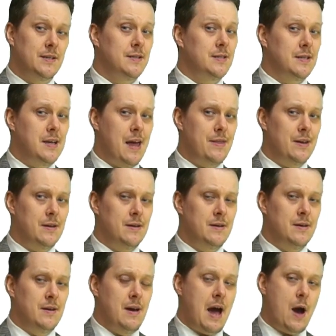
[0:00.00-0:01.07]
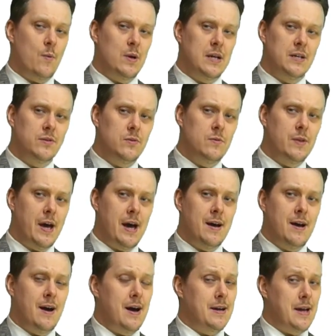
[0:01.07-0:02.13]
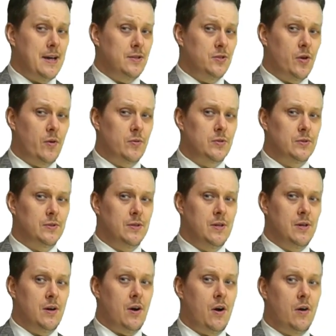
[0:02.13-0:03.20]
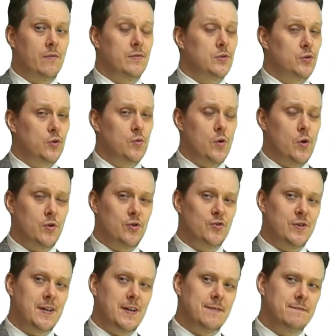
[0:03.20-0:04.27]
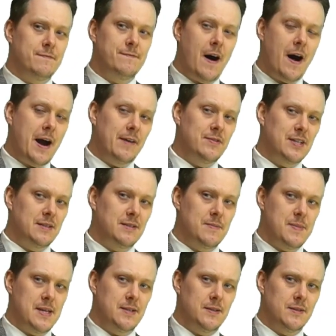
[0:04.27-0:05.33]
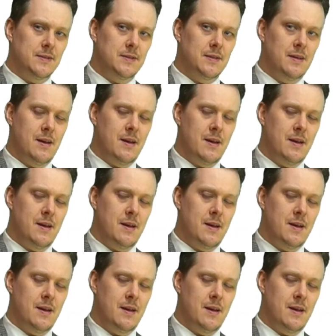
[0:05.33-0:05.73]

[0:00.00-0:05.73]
together. And when I do that, I get a total of 205 centimeters.